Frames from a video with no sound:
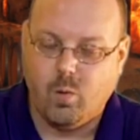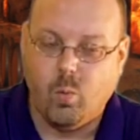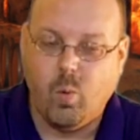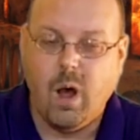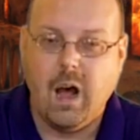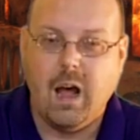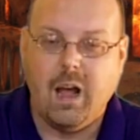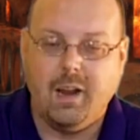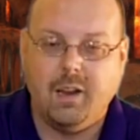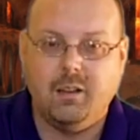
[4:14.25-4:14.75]

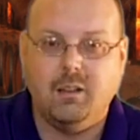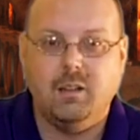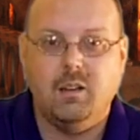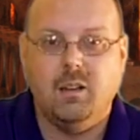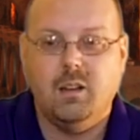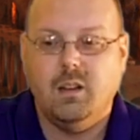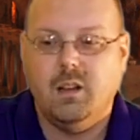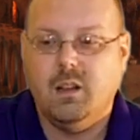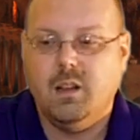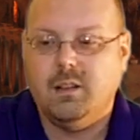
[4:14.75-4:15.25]
wine
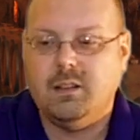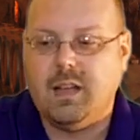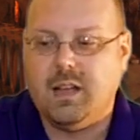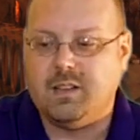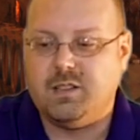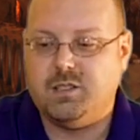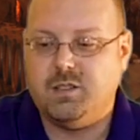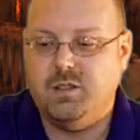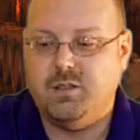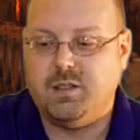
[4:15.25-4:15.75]

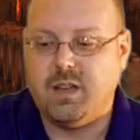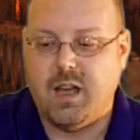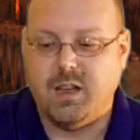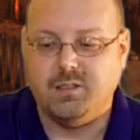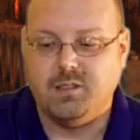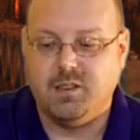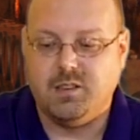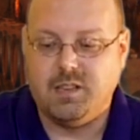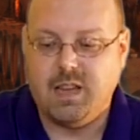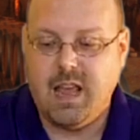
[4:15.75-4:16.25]
that's
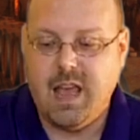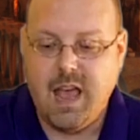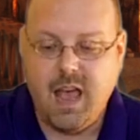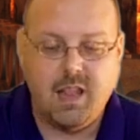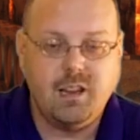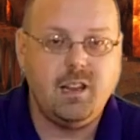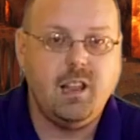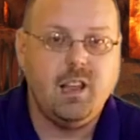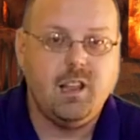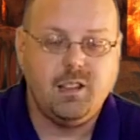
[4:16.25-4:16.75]

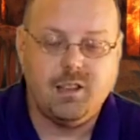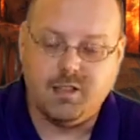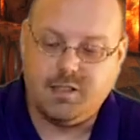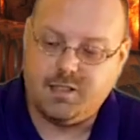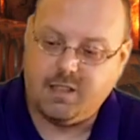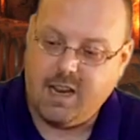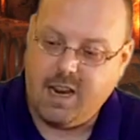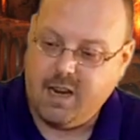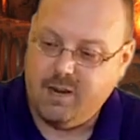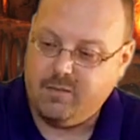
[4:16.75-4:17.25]
2010, the
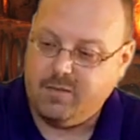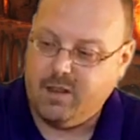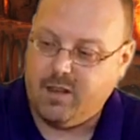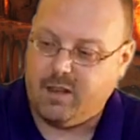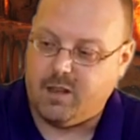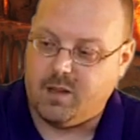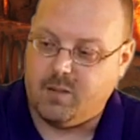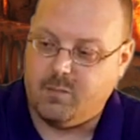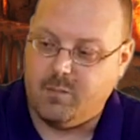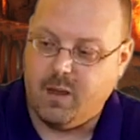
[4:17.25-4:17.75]
same
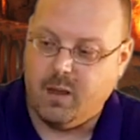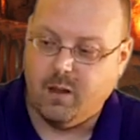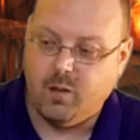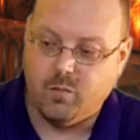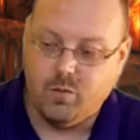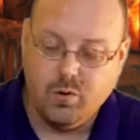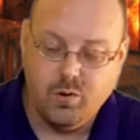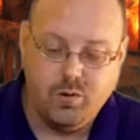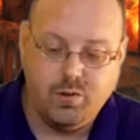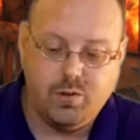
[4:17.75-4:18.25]
thing, the
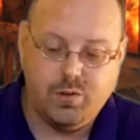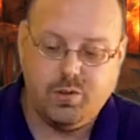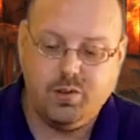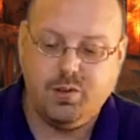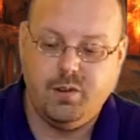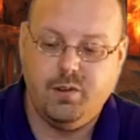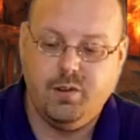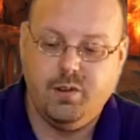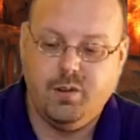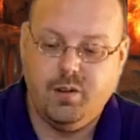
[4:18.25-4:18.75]
Belleruche.
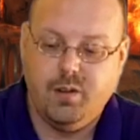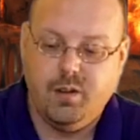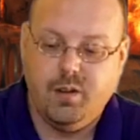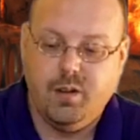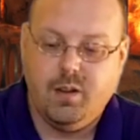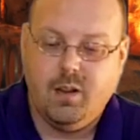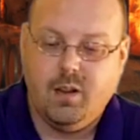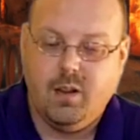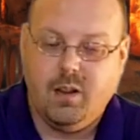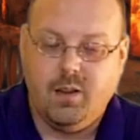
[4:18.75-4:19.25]

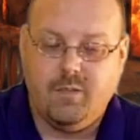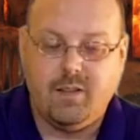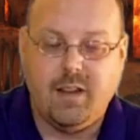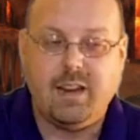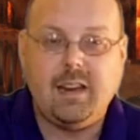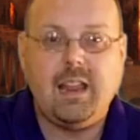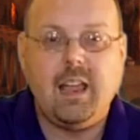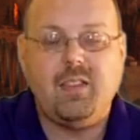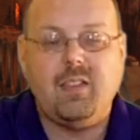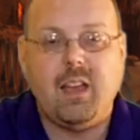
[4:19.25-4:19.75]
If
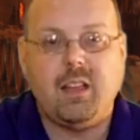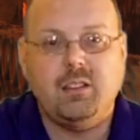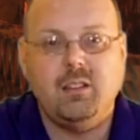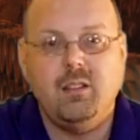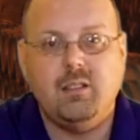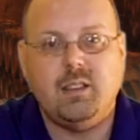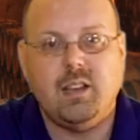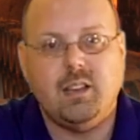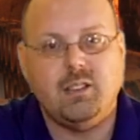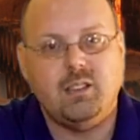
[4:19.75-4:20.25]
I get that
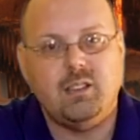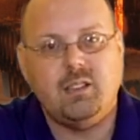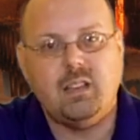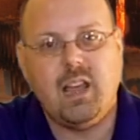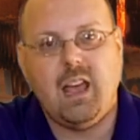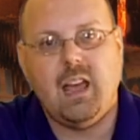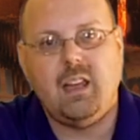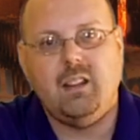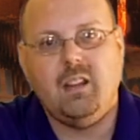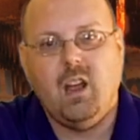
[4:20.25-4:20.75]

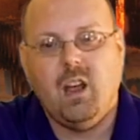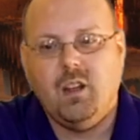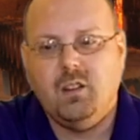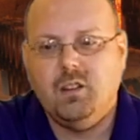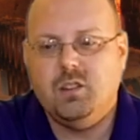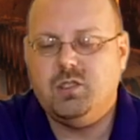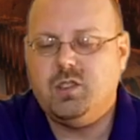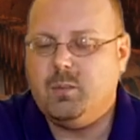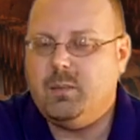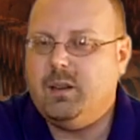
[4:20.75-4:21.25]
2010,
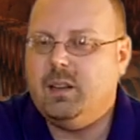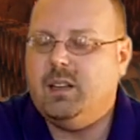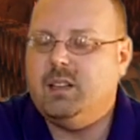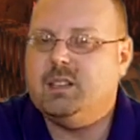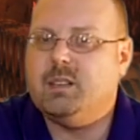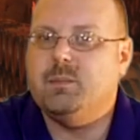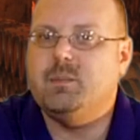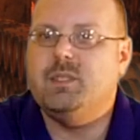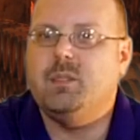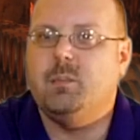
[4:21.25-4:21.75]
there should be at
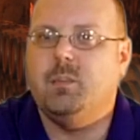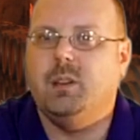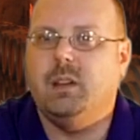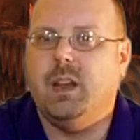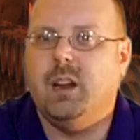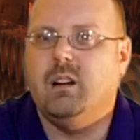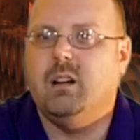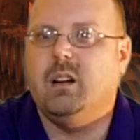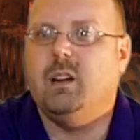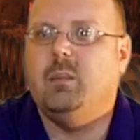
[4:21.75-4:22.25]
least some
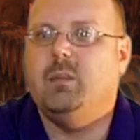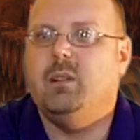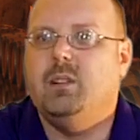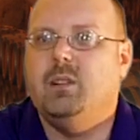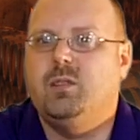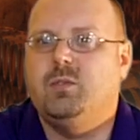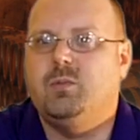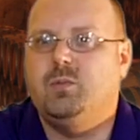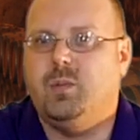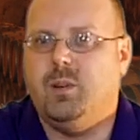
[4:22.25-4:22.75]
similarity
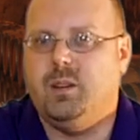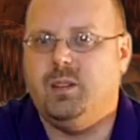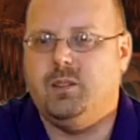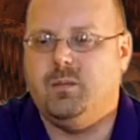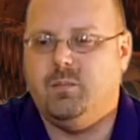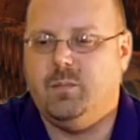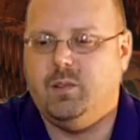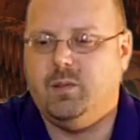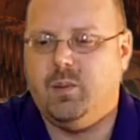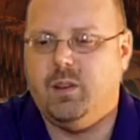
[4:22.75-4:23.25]
between
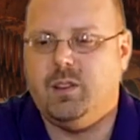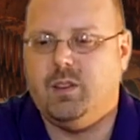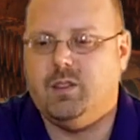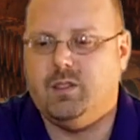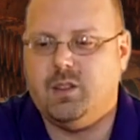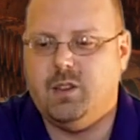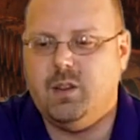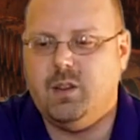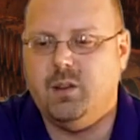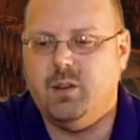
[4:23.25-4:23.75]
between the
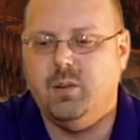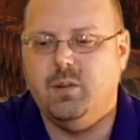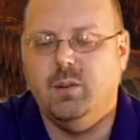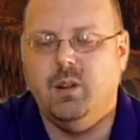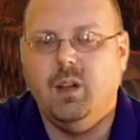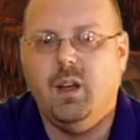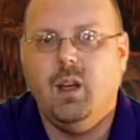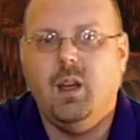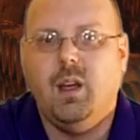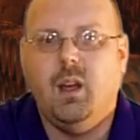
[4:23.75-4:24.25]
two,